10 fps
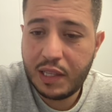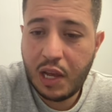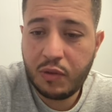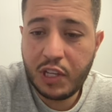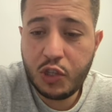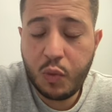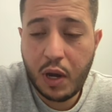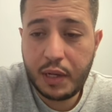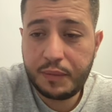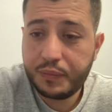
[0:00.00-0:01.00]
Now this
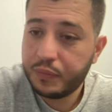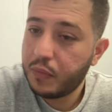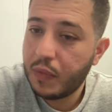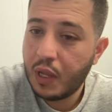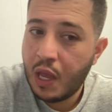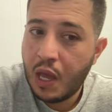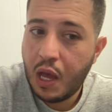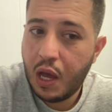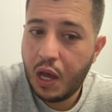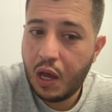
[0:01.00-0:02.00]
one,
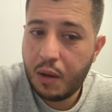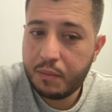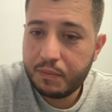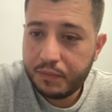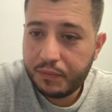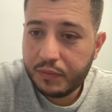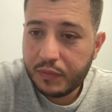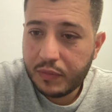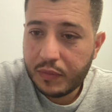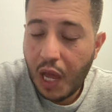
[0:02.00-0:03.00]
um,
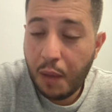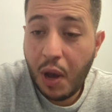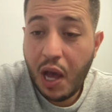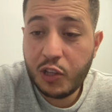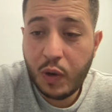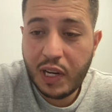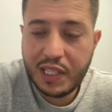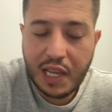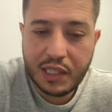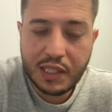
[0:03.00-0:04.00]
I bought at 20
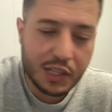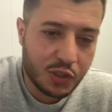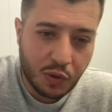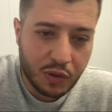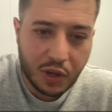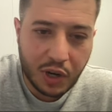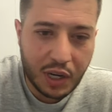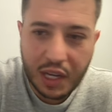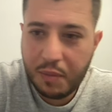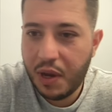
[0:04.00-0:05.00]
cents and sold
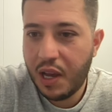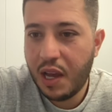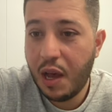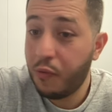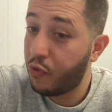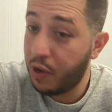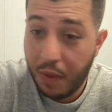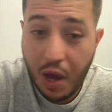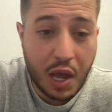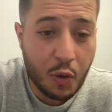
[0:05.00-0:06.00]
early, but I've
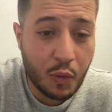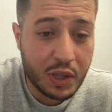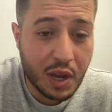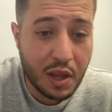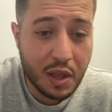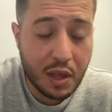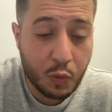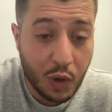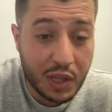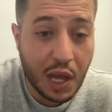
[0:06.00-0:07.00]
rebought at one dollar,
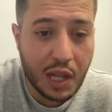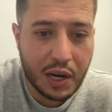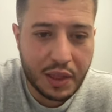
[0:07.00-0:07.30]
one dollar